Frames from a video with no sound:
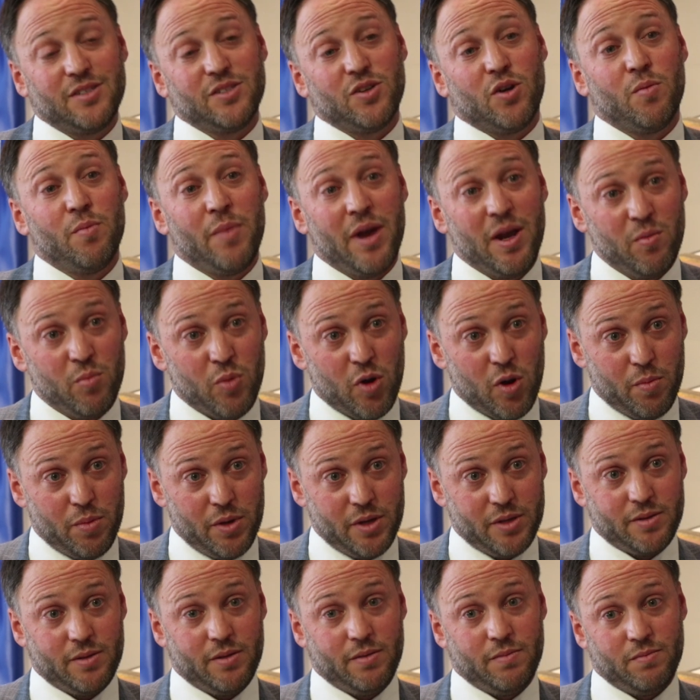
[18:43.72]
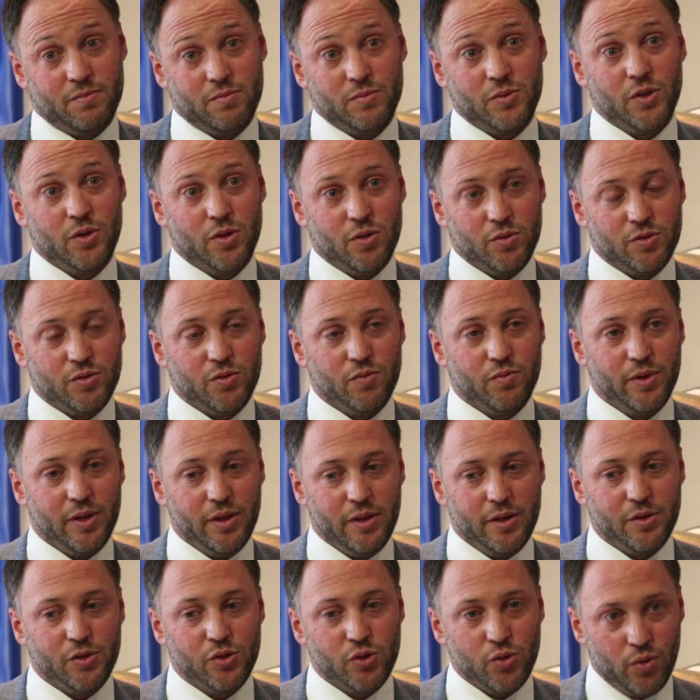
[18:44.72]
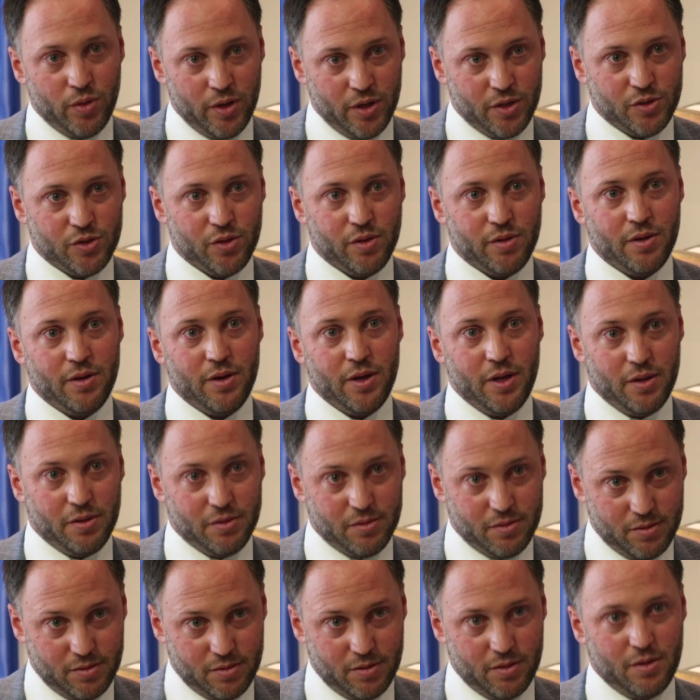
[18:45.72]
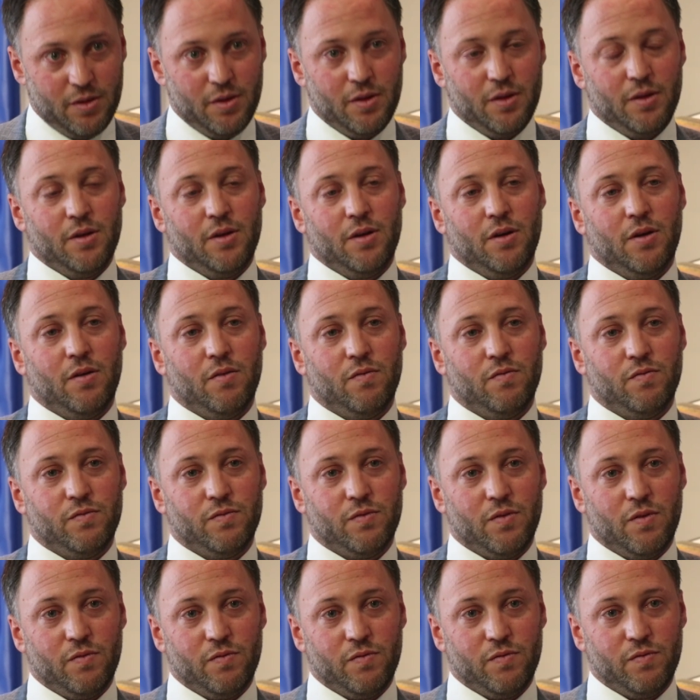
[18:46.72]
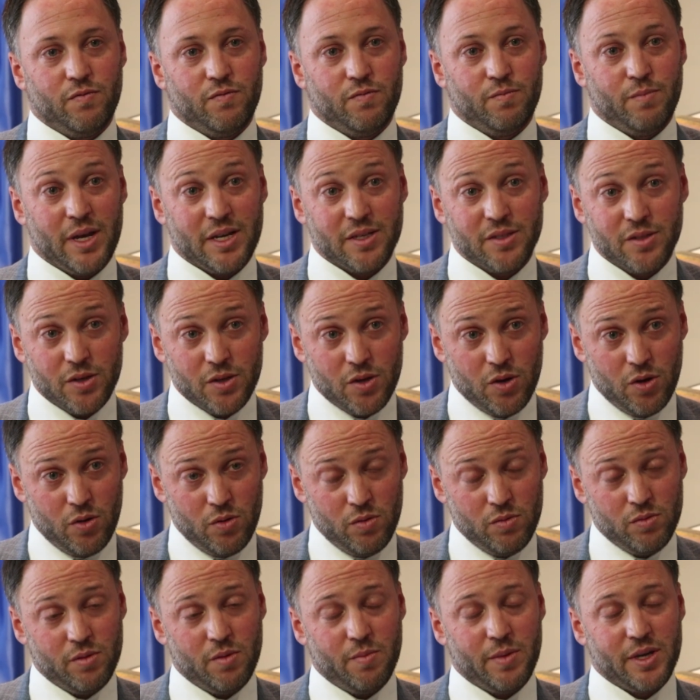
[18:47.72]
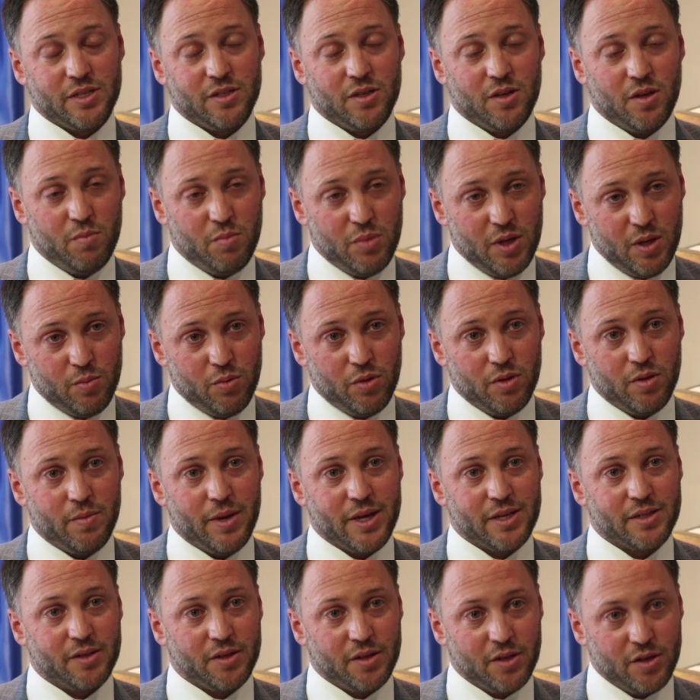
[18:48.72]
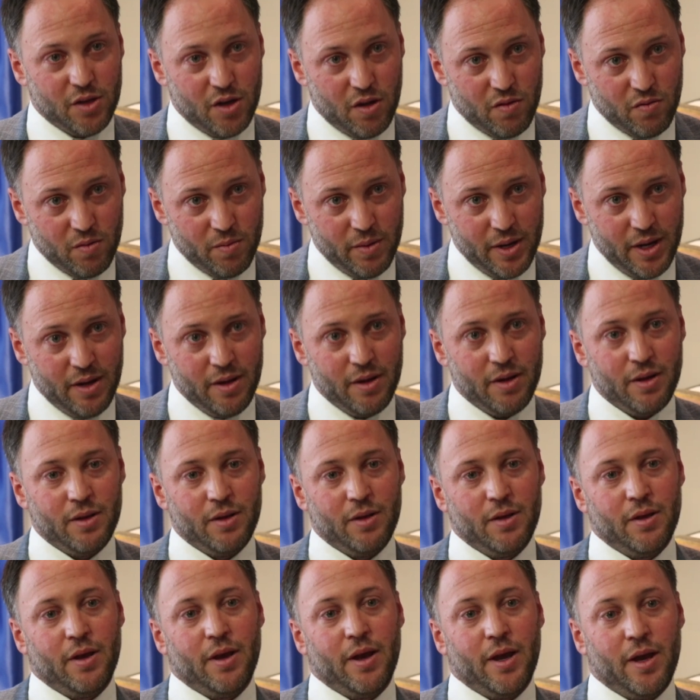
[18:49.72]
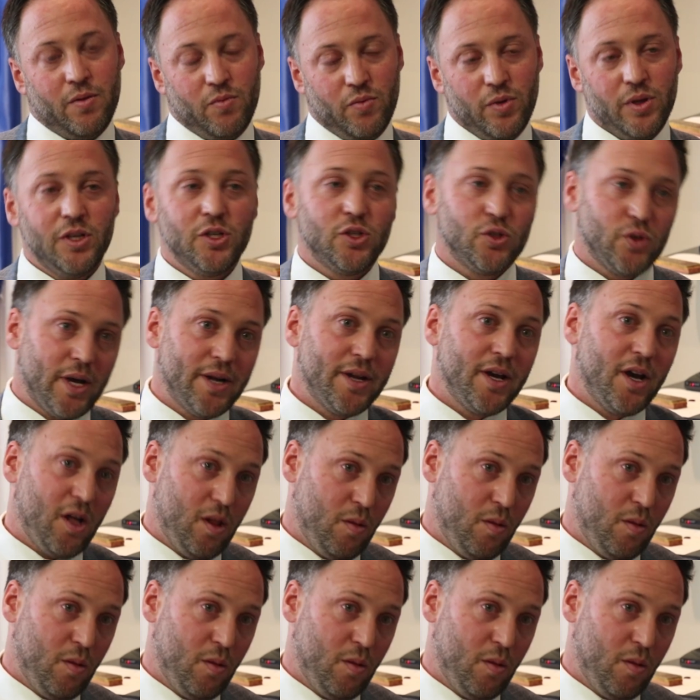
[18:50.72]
our main purpose, and to really tune into the needs of Mexico, the Mexican people, the Mexican government, and really try to